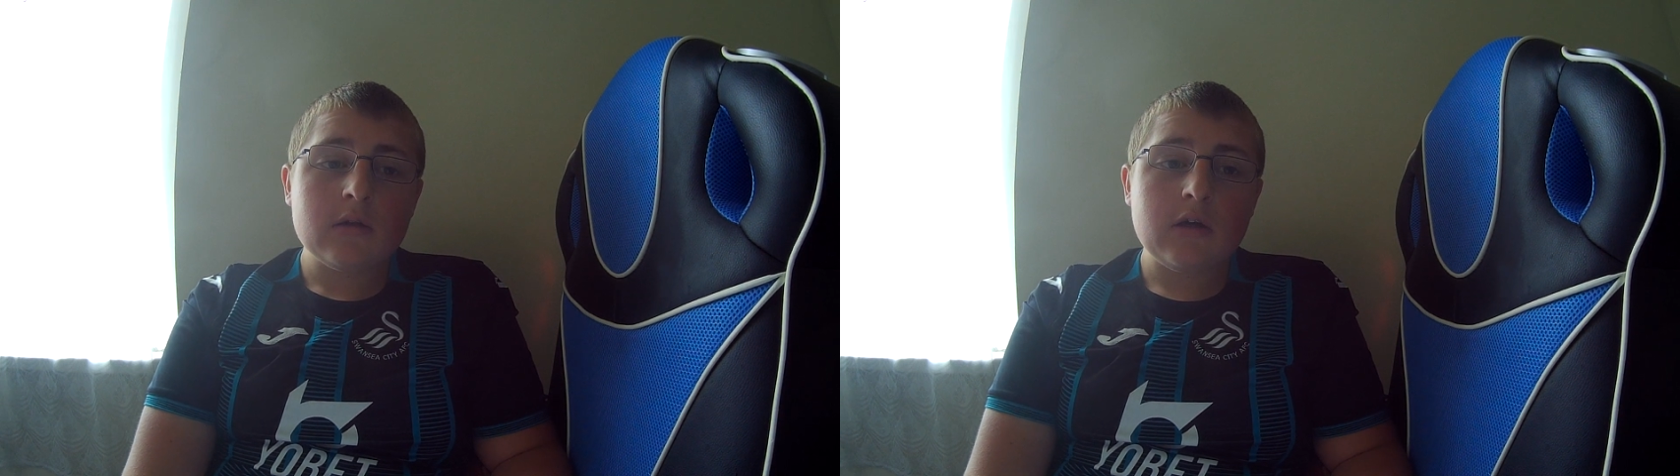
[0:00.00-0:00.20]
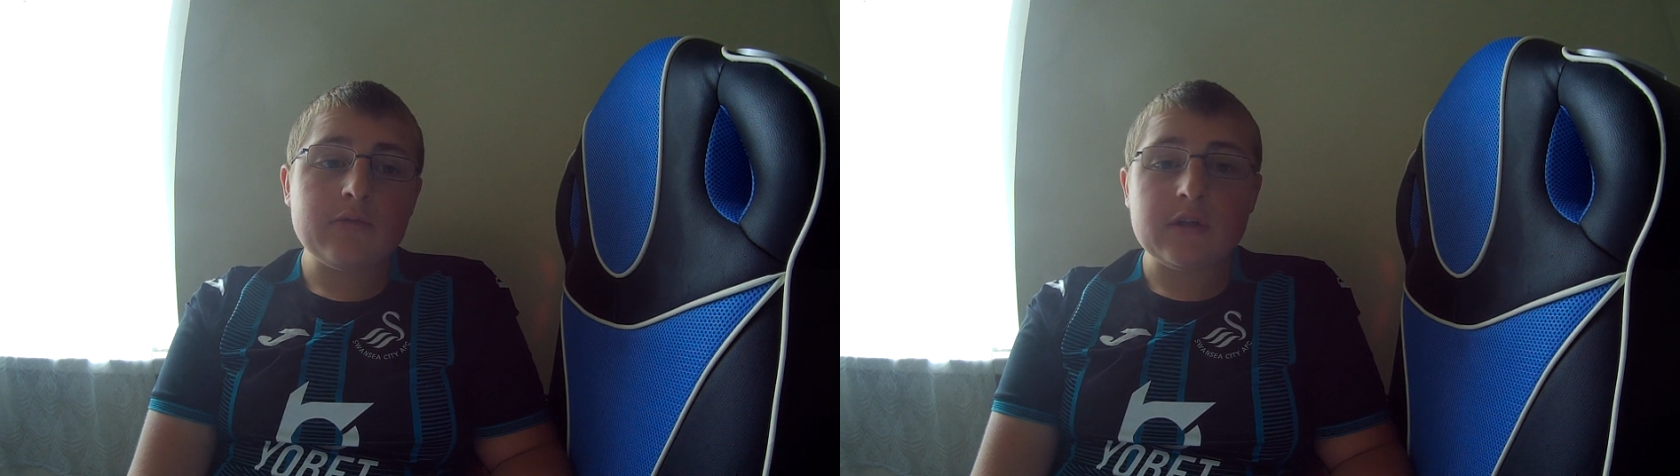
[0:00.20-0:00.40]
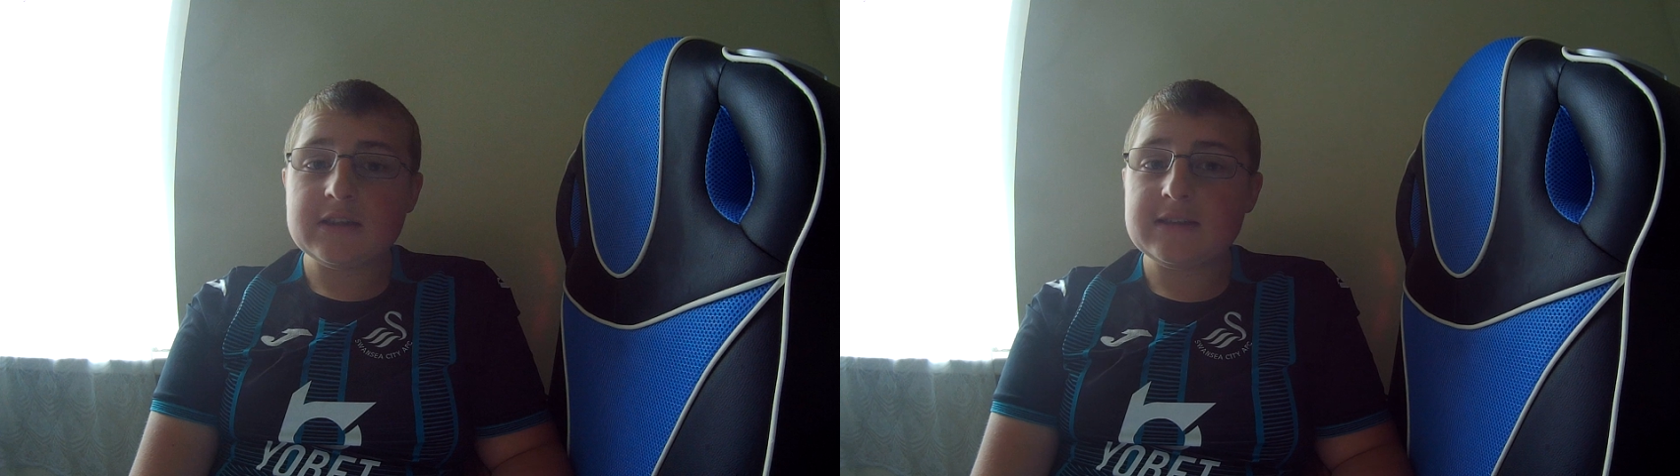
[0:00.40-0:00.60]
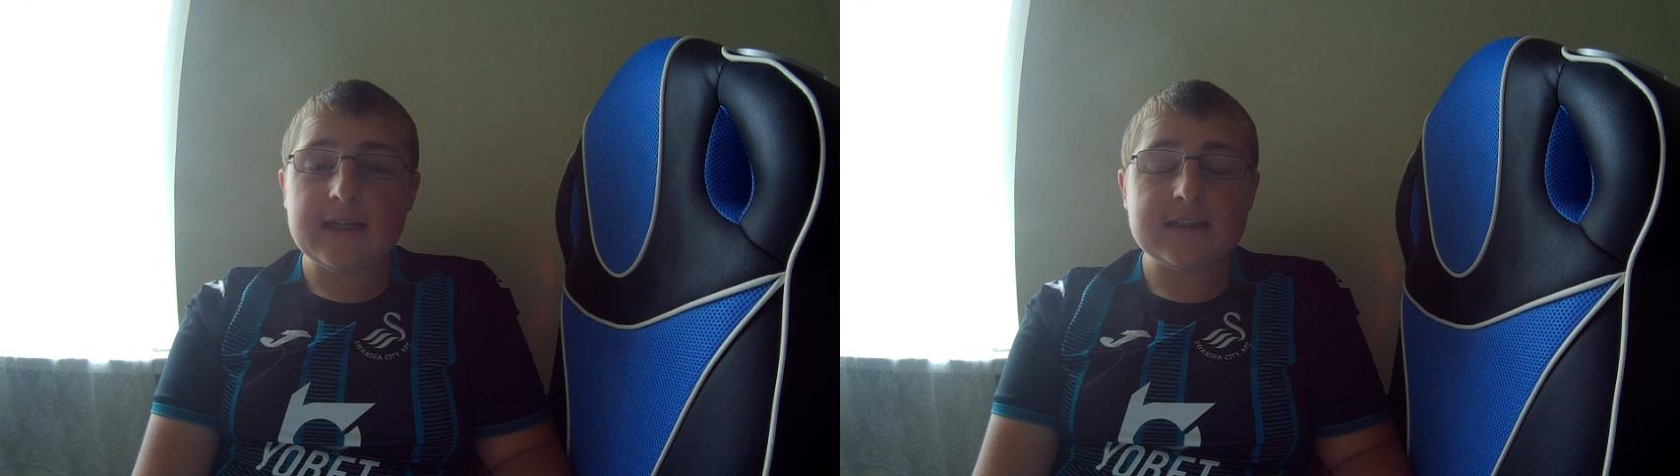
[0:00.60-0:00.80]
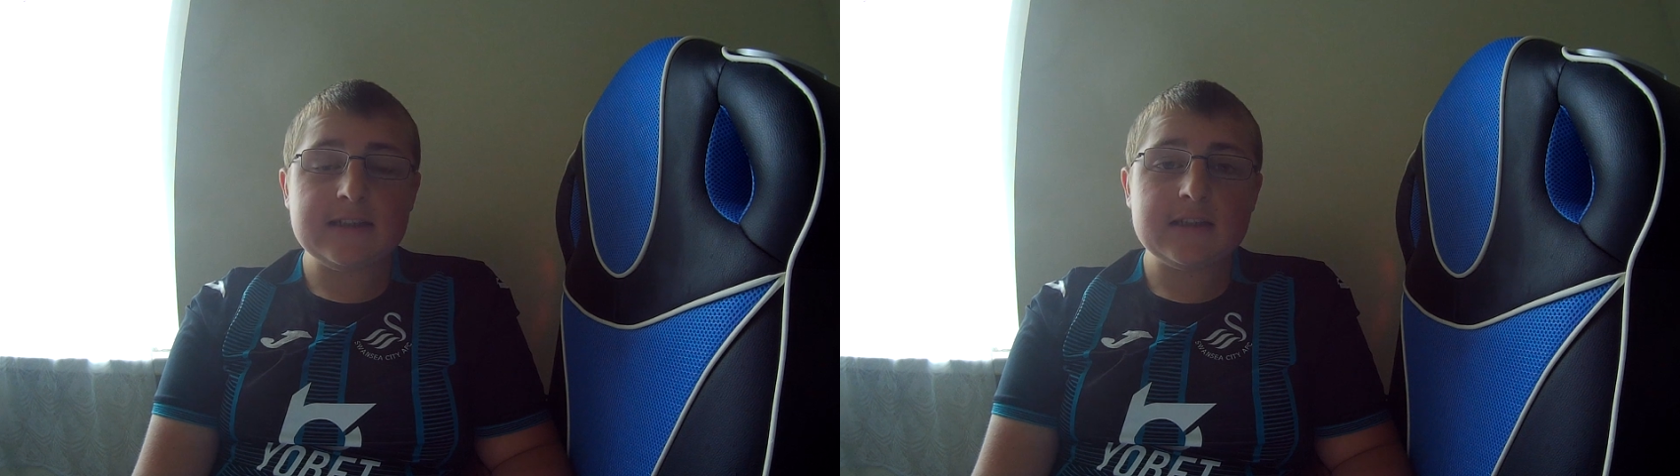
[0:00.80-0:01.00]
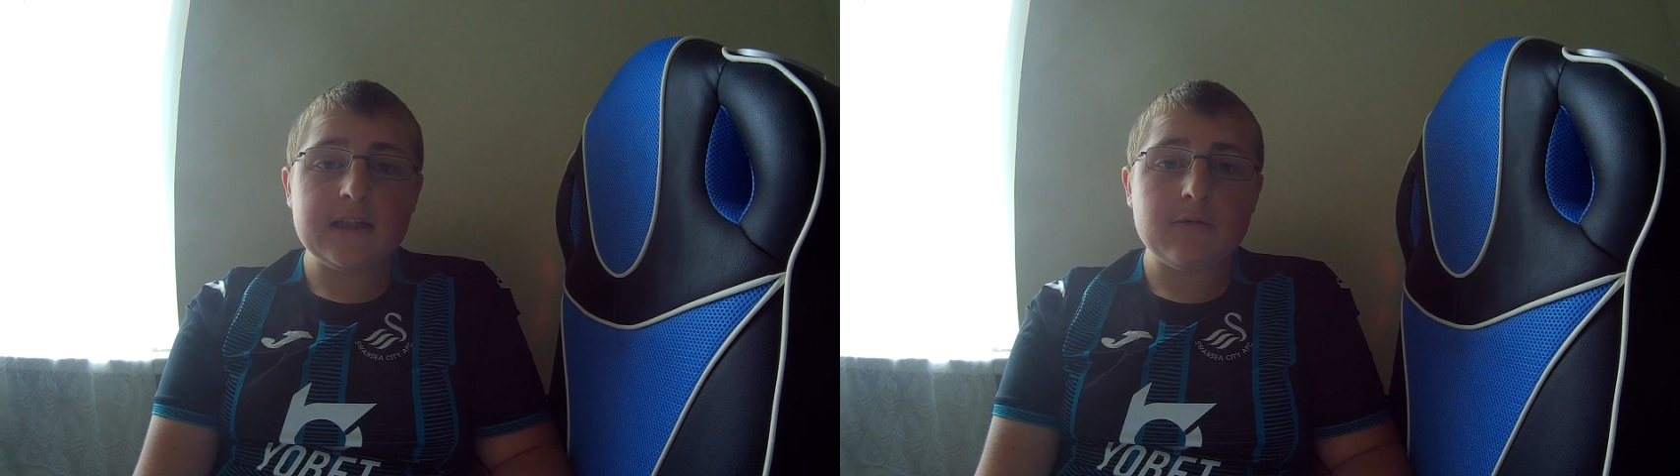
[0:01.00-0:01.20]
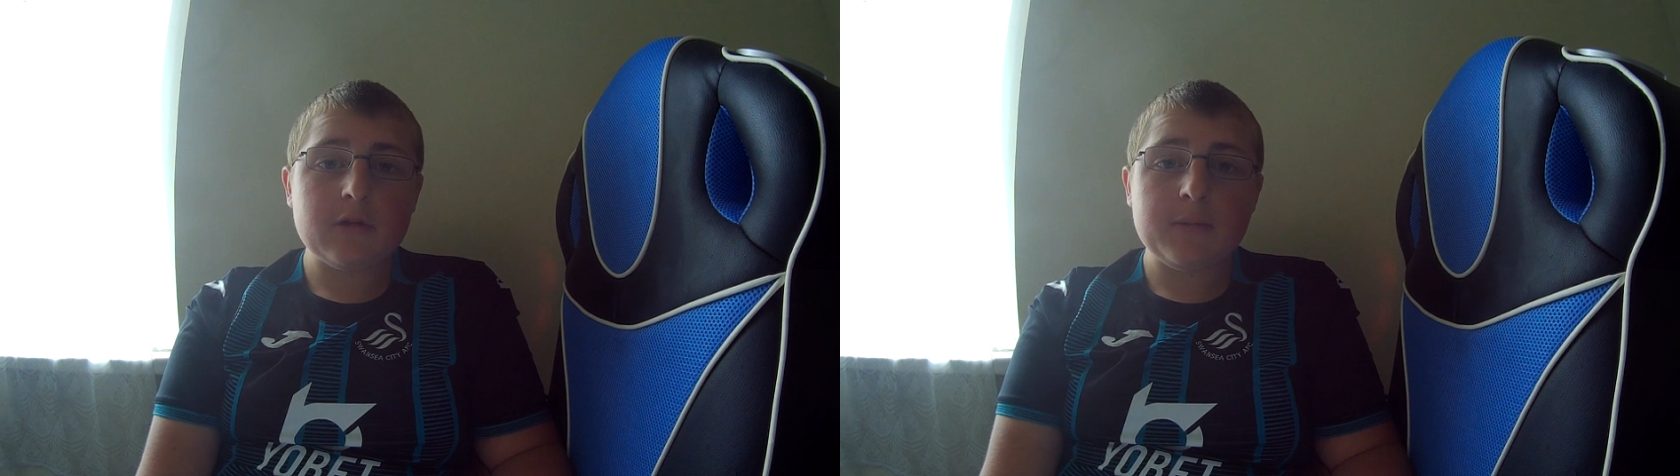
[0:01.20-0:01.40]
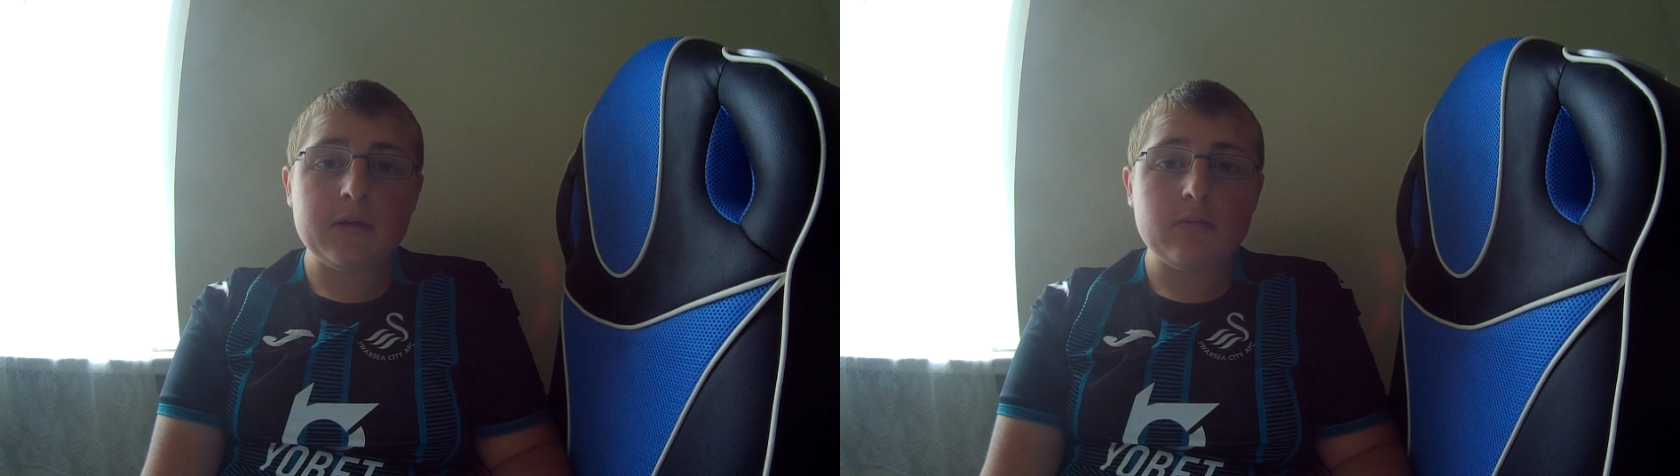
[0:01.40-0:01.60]
Otherwise next season they would
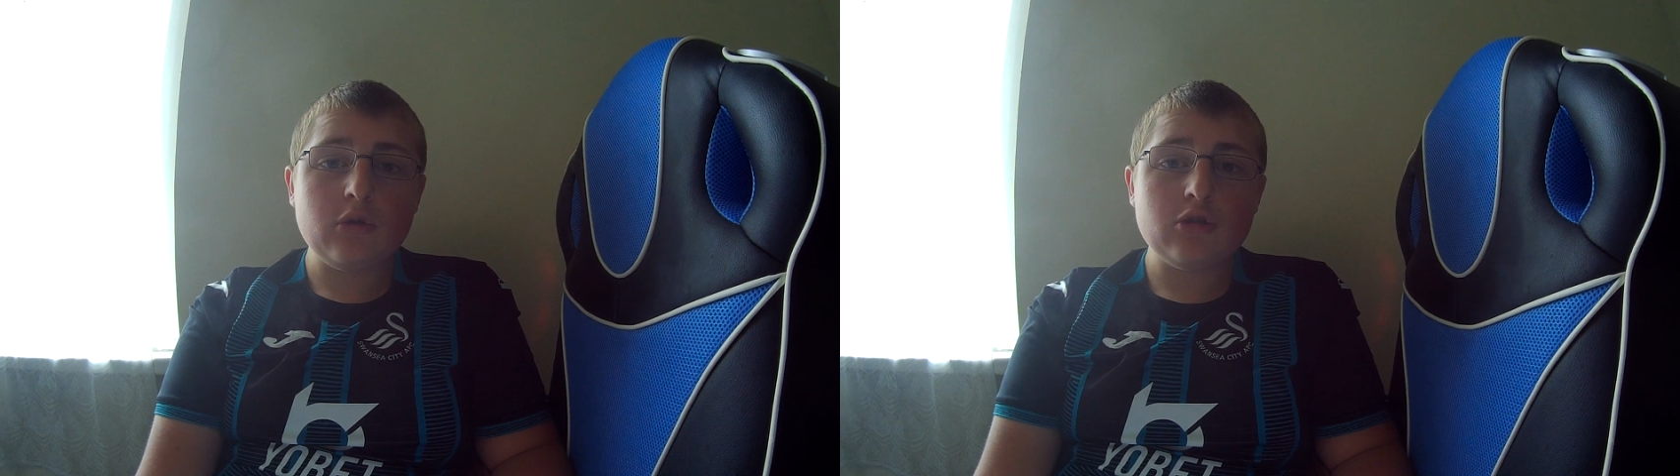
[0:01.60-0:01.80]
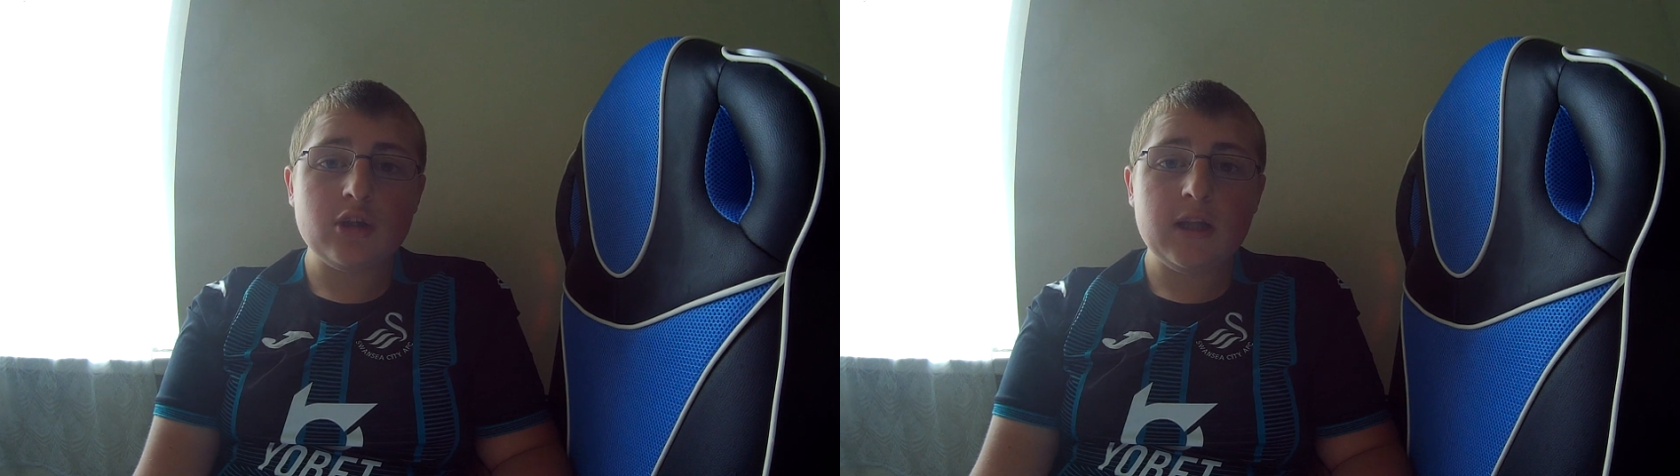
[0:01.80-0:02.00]
have been world